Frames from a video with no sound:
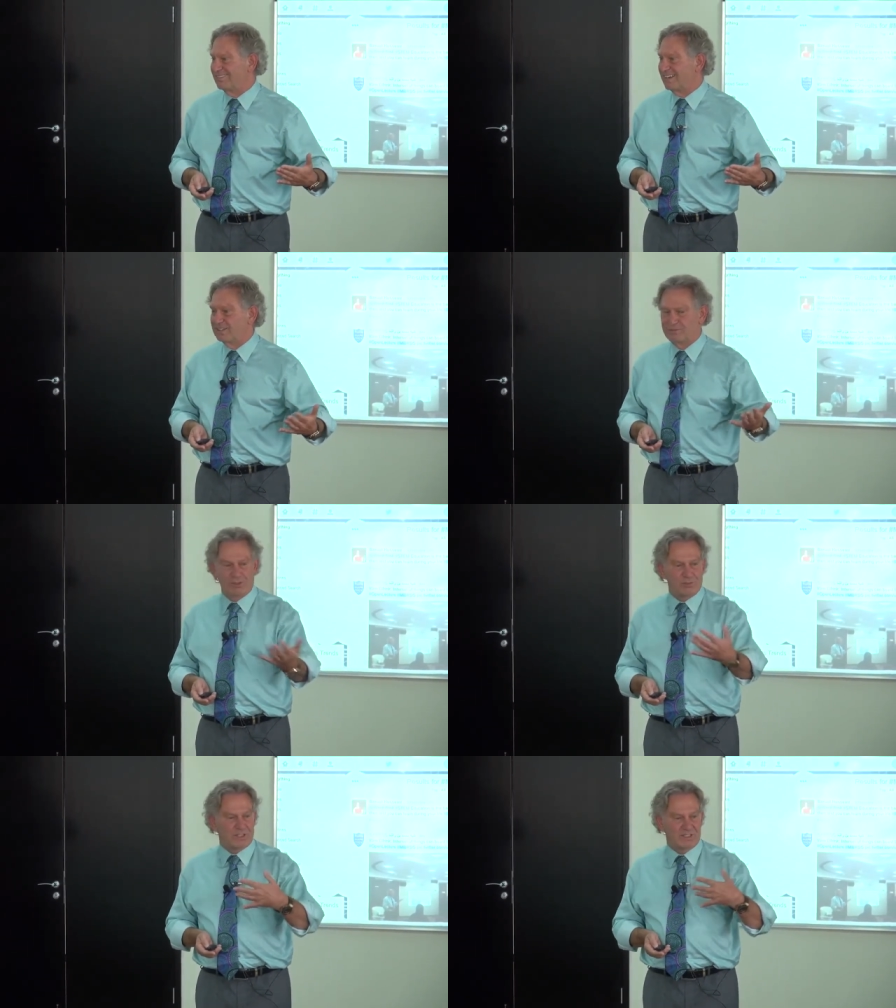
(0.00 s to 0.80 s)
There
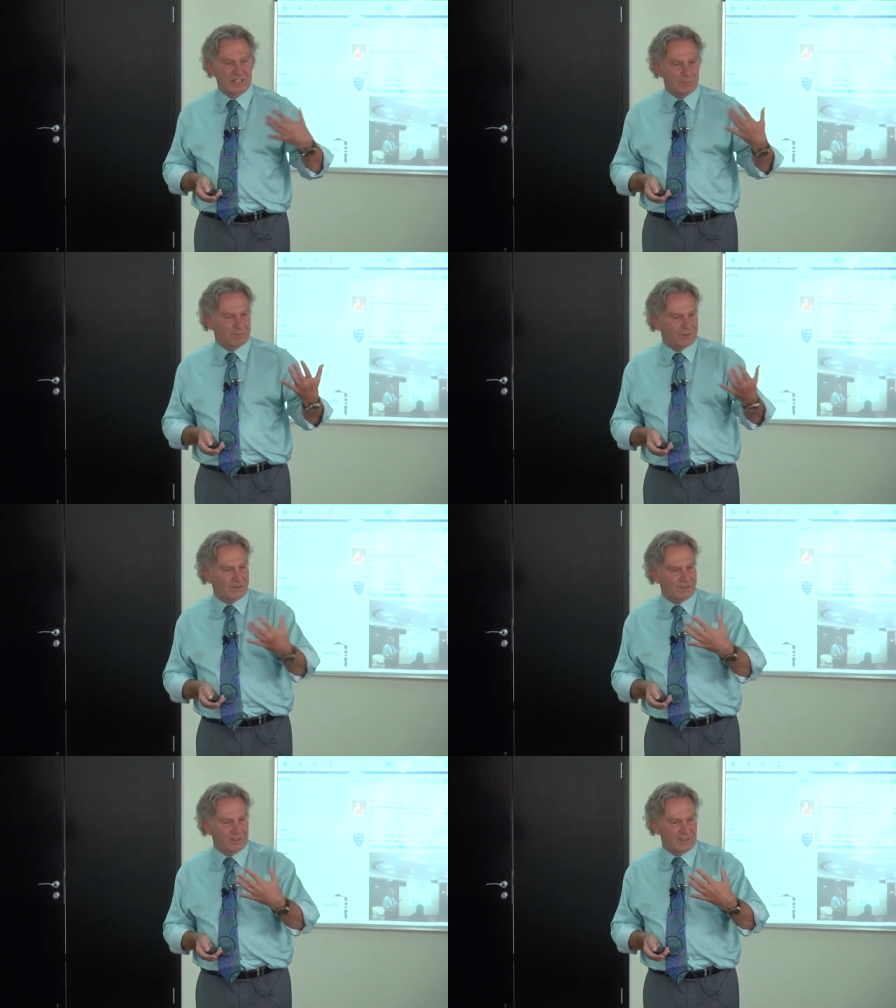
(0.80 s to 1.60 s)
will be an app for
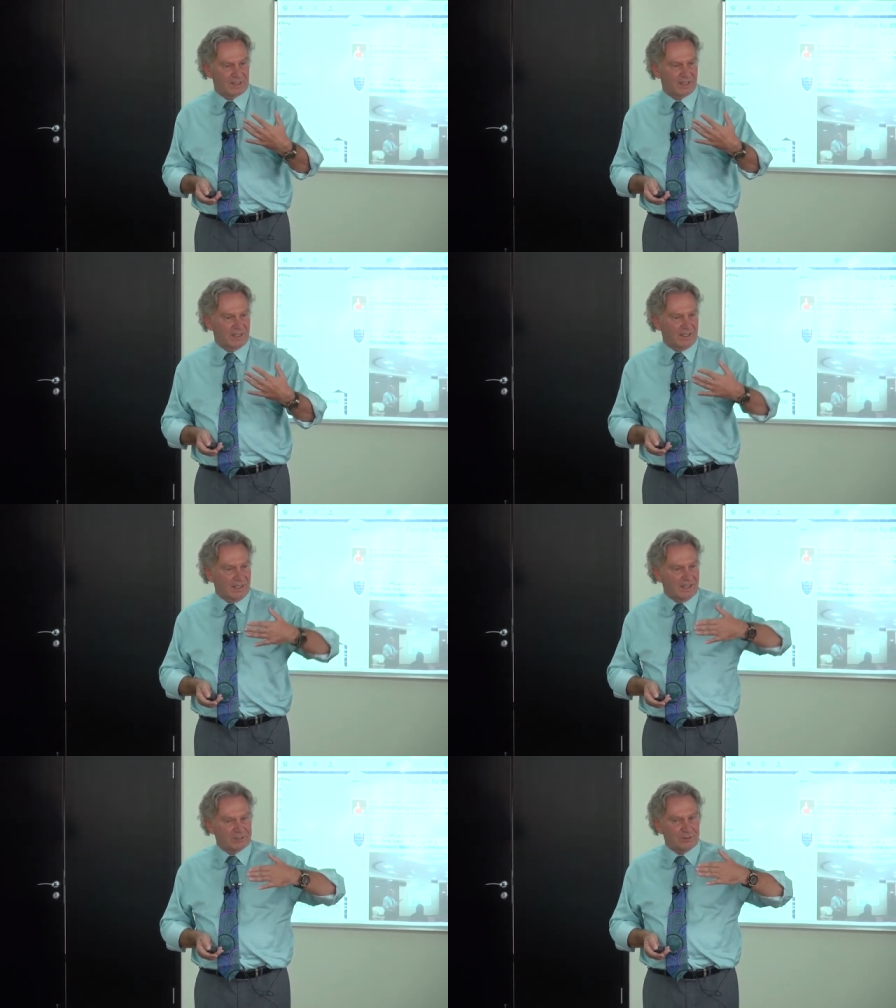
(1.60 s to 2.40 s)
everything.
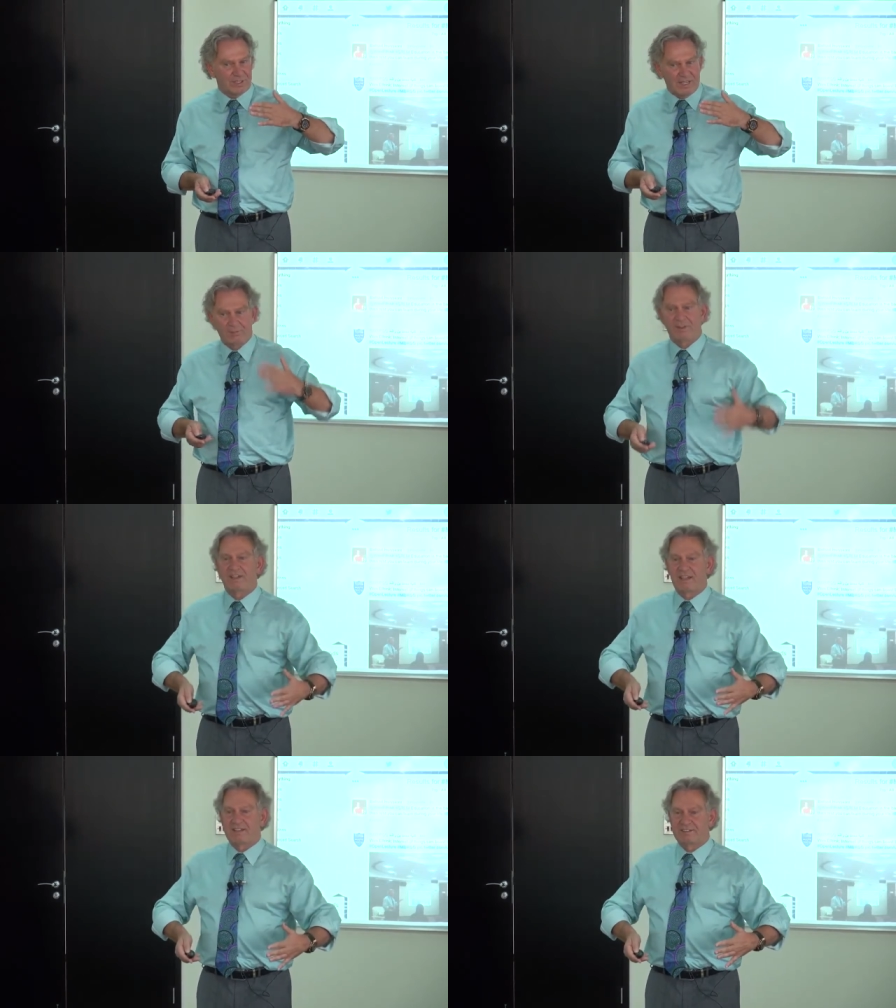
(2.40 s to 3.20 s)
And so an
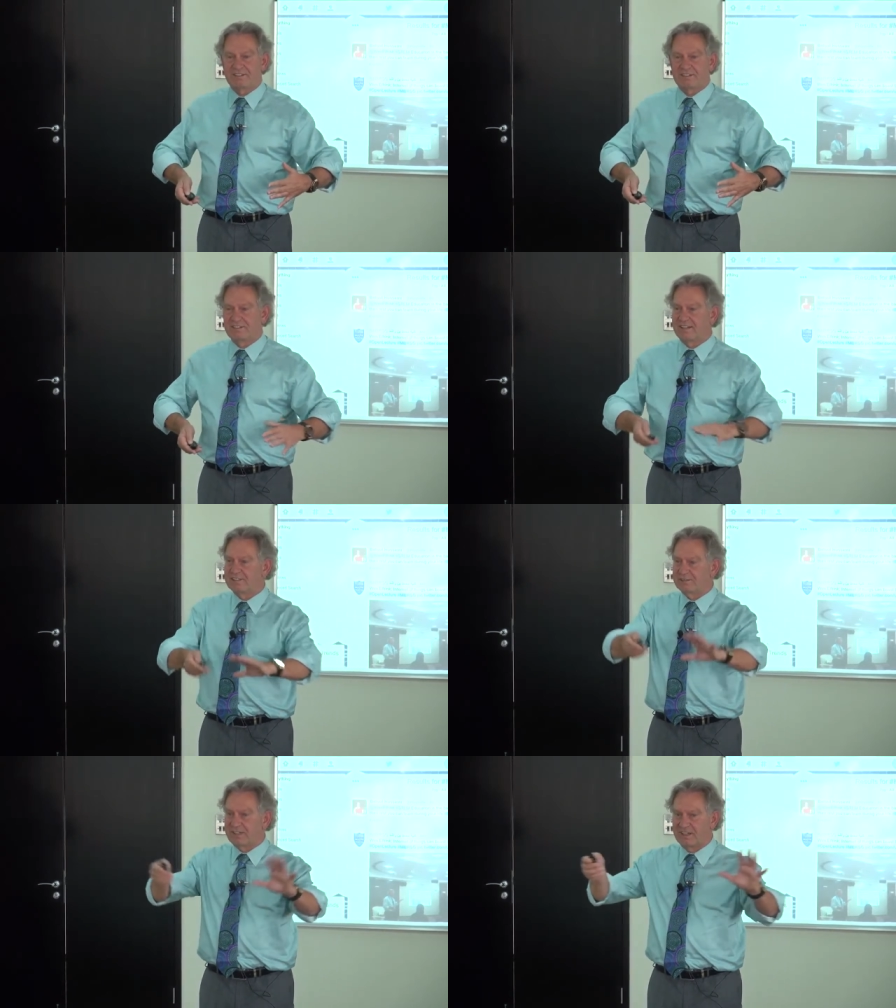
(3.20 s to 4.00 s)

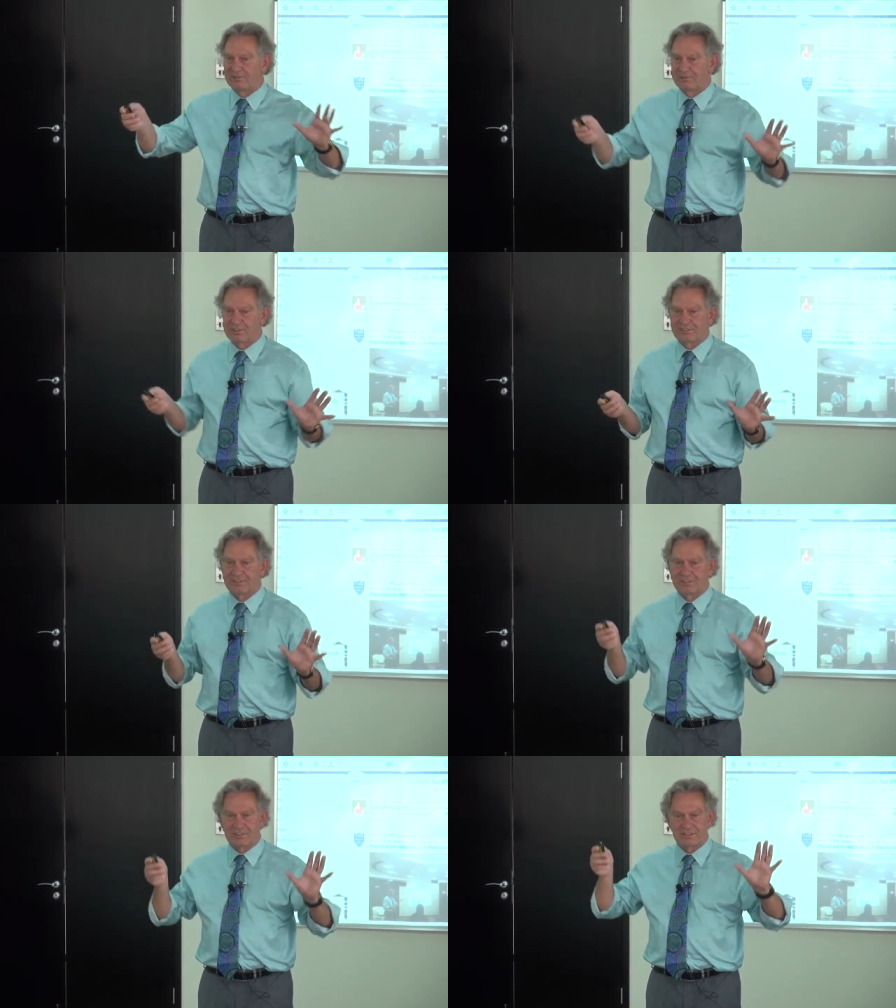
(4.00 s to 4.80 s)
application-centric
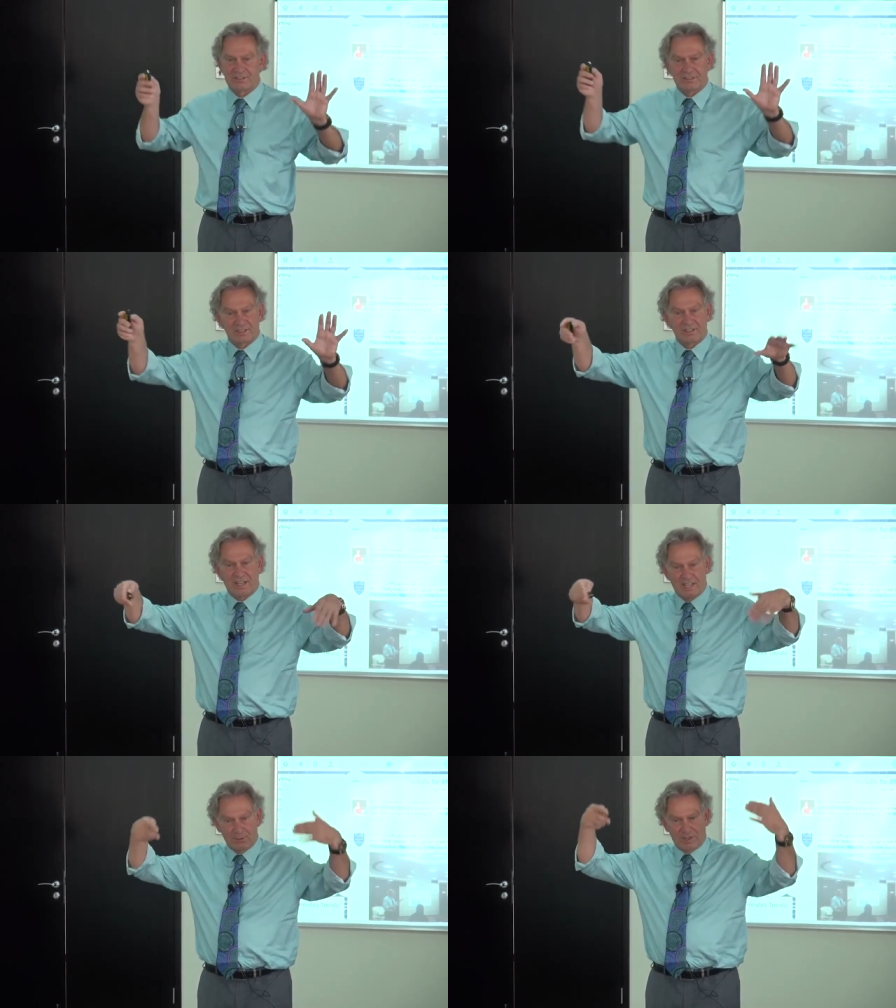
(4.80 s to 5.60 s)
infrastructure
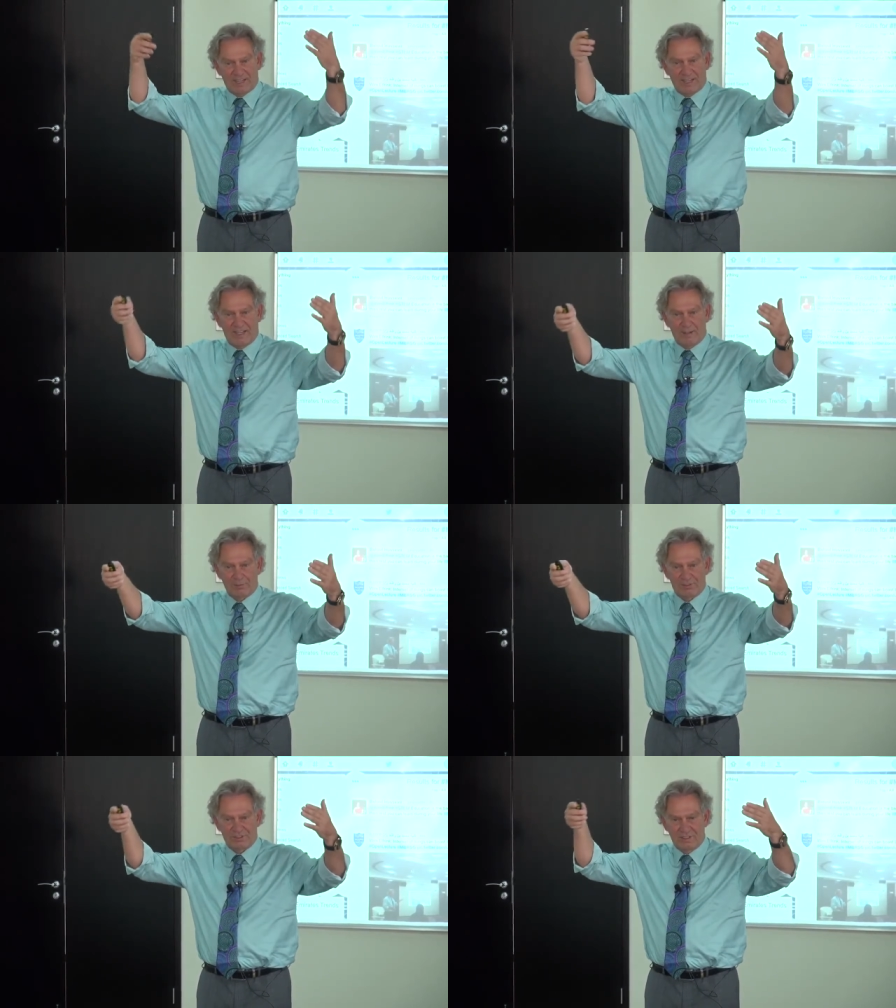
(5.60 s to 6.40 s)
enabling
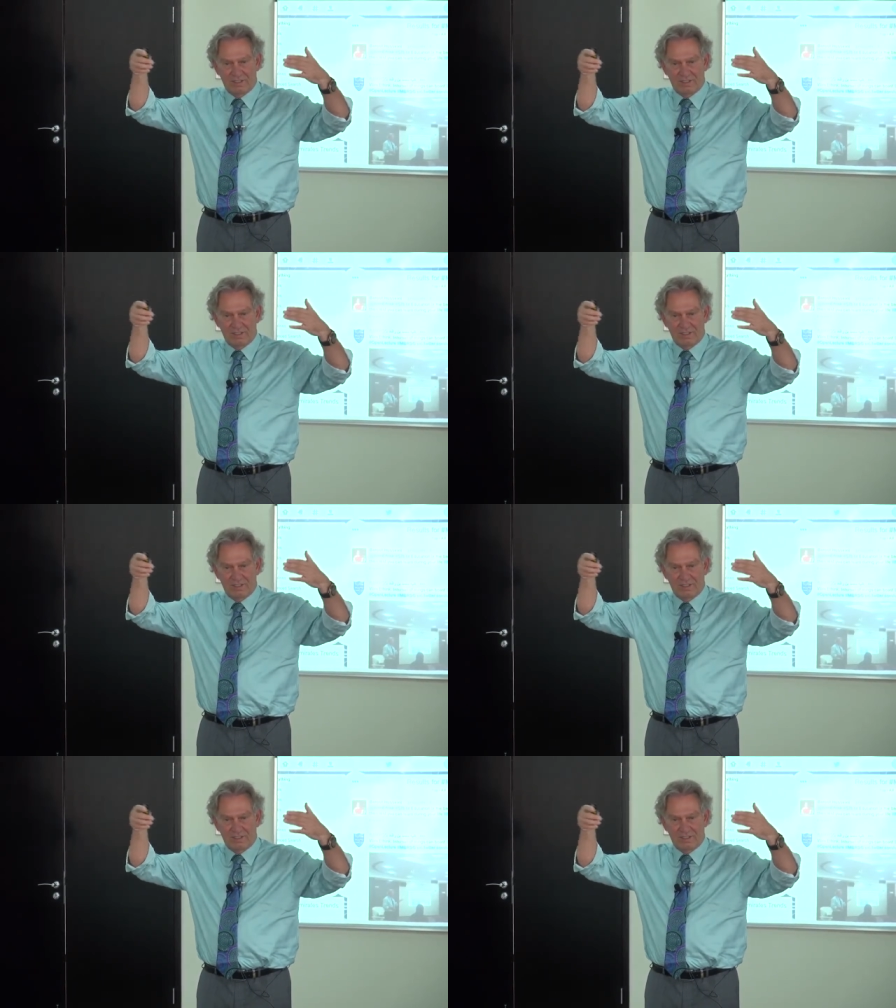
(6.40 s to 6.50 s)
apps,